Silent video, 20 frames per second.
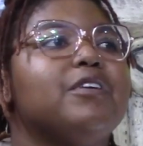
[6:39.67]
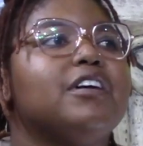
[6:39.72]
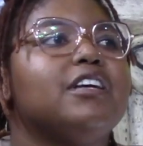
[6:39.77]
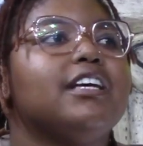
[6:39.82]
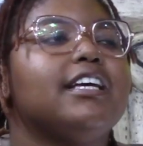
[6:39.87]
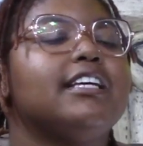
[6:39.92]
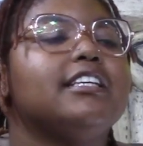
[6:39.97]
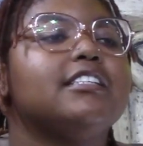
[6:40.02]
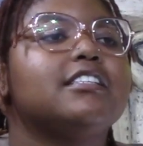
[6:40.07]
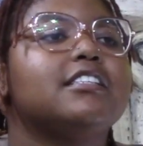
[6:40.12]

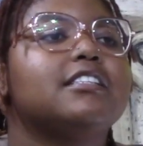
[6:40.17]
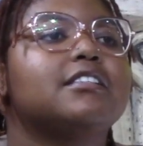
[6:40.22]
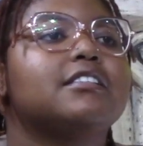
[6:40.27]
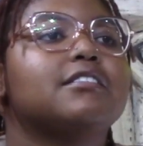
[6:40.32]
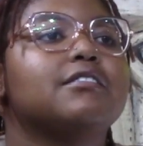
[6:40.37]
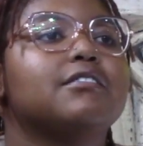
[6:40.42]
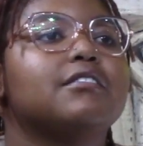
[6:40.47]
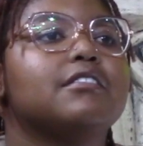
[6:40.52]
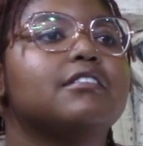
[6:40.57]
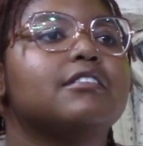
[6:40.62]
is
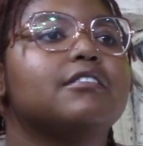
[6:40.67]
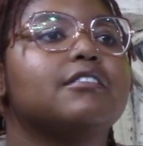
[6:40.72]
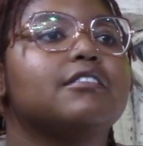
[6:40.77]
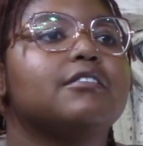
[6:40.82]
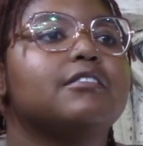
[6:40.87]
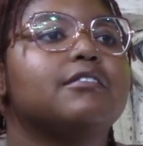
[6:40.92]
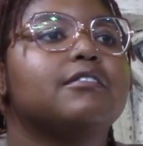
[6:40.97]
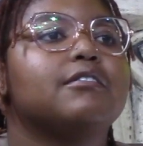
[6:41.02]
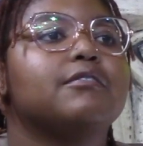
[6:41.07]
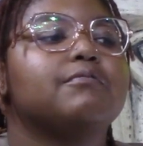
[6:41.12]

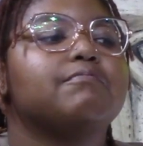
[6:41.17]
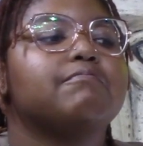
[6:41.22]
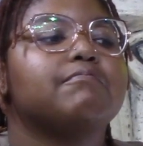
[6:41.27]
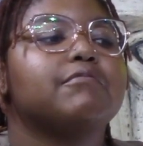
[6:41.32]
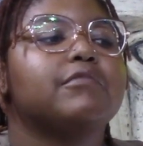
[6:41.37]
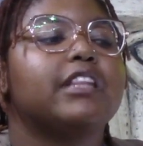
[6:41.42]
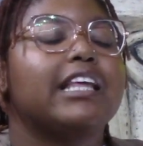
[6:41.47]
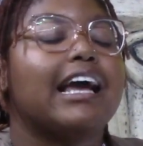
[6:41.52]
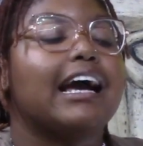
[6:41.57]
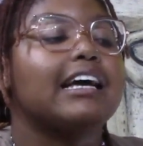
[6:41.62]

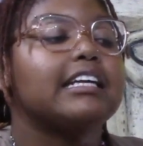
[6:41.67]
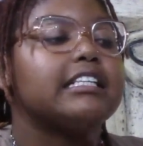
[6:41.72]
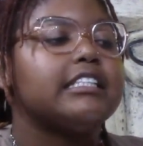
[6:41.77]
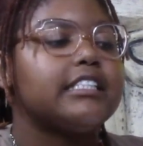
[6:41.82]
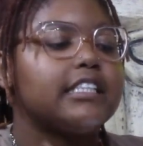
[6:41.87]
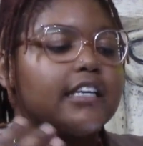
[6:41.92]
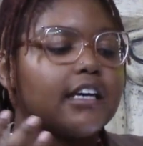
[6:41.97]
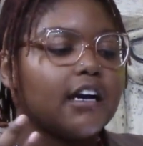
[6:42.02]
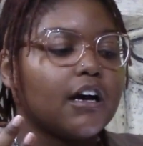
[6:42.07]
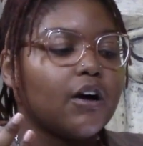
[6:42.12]
the
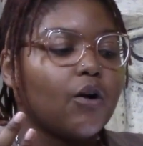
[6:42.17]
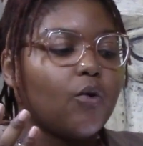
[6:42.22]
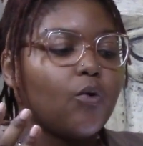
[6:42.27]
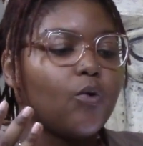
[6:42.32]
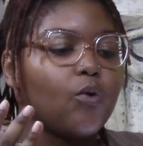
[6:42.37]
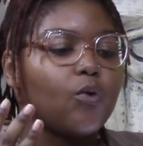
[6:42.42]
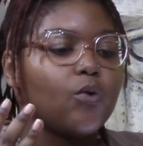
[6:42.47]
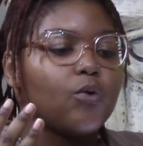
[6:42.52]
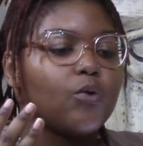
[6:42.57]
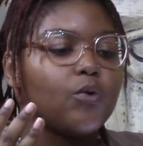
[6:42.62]
idea
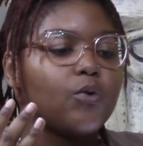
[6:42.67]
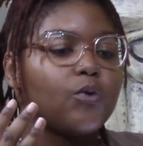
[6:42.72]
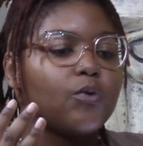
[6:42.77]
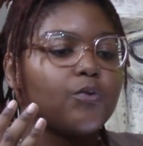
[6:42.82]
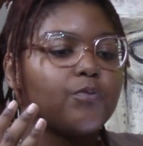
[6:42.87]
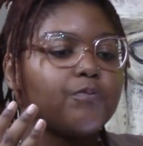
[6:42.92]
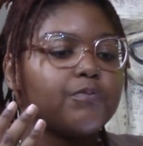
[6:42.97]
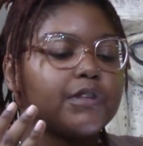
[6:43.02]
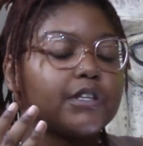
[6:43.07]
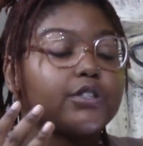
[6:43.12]
or
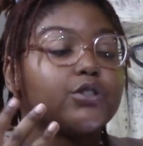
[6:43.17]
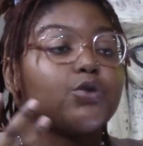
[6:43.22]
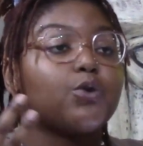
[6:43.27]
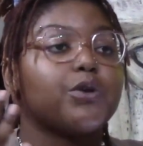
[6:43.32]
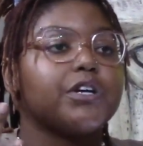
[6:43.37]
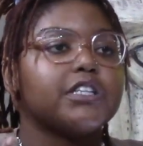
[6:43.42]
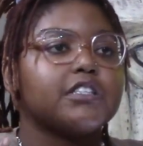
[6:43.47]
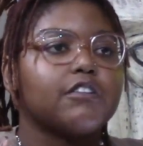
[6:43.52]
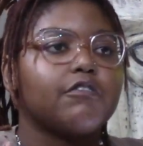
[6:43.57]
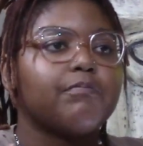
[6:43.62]
the
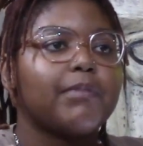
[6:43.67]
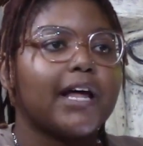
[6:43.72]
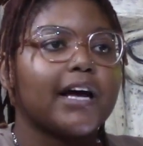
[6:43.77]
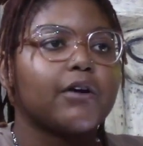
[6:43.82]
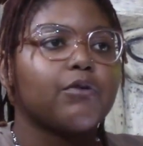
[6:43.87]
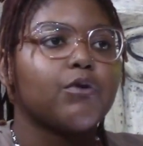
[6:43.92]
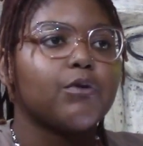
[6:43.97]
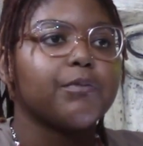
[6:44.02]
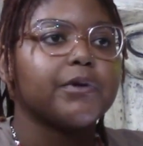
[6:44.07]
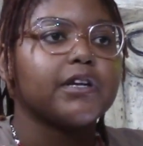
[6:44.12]
stories of
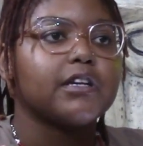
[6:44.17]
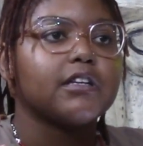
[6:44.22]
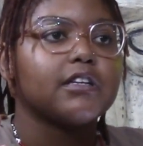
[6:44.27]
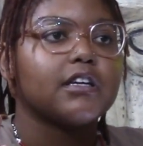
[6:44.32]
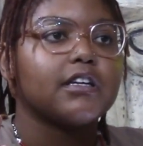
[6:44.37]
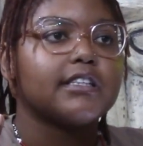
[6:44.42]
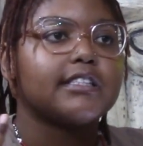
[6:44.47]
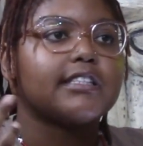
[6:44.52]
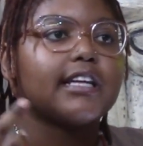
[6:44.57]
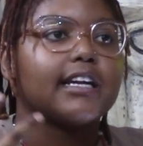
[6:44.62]
Black women,
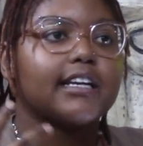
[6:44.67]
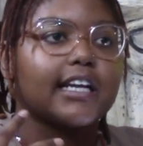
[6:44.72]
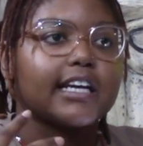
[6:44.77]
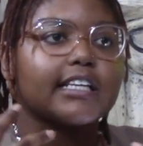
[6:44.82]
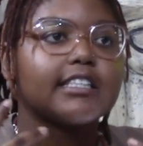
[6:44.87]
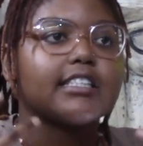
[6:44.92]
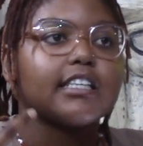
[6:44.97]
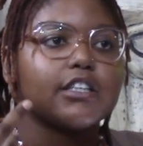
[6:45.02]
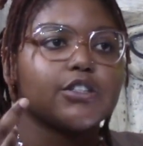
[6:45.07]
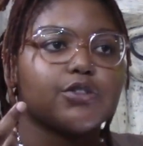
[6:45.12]
is that like
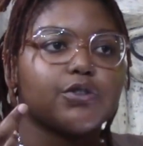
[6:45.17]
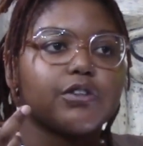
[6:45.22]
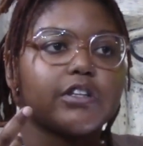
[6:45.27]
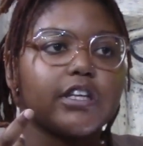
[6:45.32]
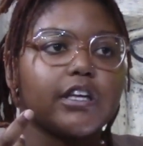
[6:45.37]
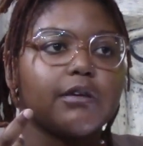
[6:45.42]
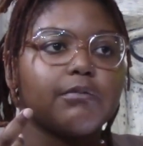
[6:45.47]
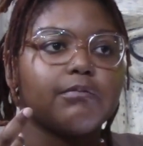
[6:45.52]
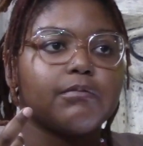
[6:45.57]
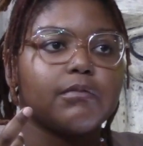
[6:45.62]
a central
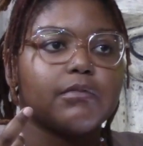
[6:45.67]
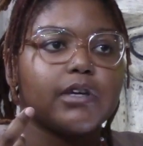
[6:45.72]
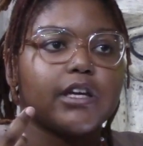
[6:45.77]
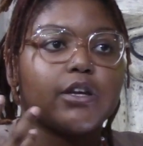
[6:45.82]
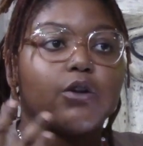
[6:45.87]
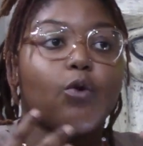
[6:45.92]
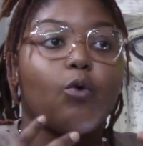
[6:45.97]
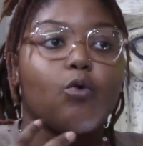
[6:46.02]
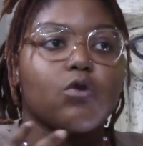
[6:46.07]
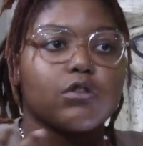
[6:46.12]
theme
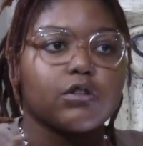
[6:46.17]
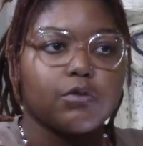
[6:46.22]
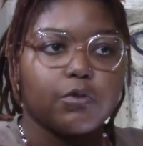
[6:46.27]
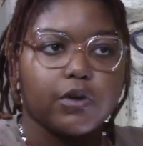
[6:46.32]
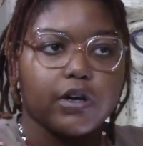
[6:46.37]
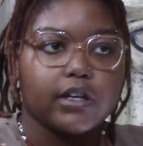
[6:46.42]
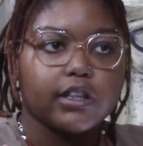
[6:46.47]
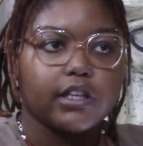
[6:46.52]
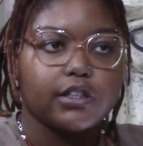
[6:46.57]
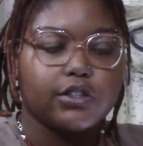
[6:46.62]
in all the
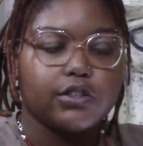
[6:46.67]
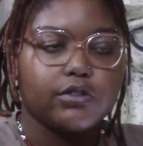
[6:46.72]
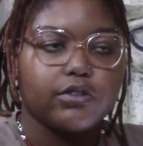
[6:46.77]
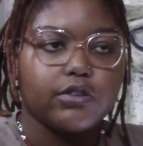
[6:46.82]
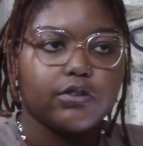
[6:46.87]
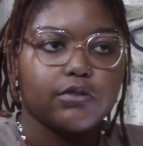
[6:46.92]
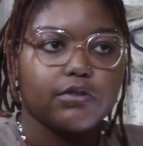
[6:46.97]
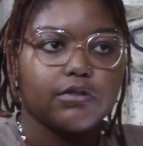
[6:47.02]
work that you do?